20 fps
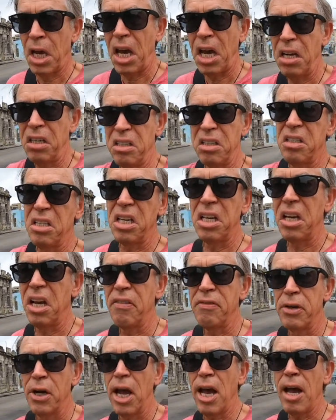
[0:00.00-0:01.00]
I don't see it
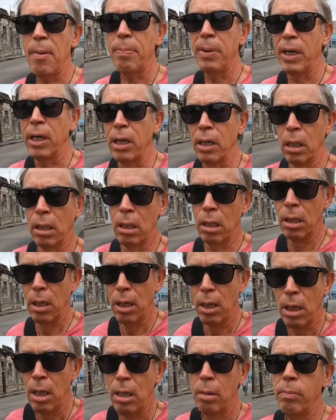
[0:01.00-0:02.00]
ever happening.
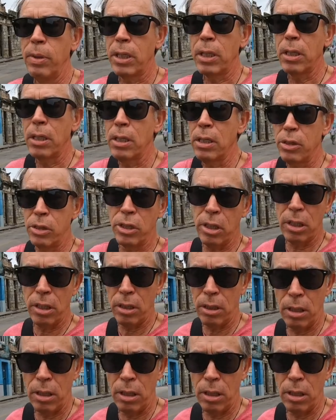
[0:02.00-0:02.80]
Because,